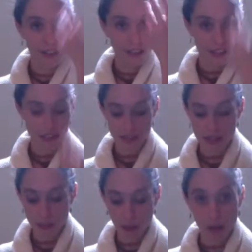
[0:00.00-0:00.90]
This
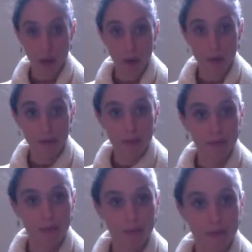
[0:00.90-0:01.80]
is my home.
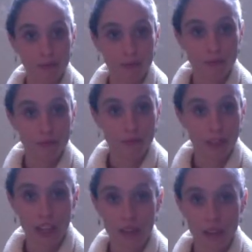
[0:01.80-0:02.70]

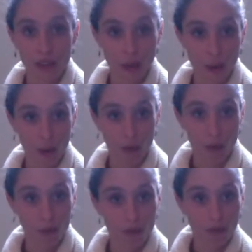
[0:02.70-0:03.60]
Even though
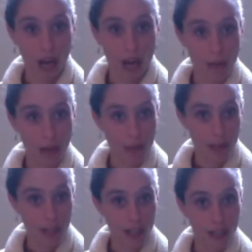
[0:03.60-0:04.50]
I may be
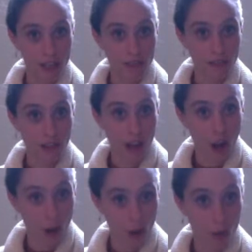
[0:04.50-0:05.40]
in a
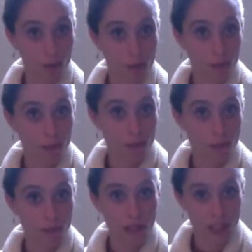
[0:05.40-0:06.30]
home,
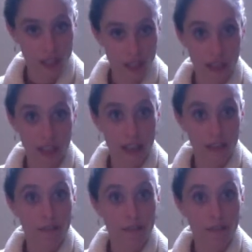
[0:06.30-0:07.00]
this can leave.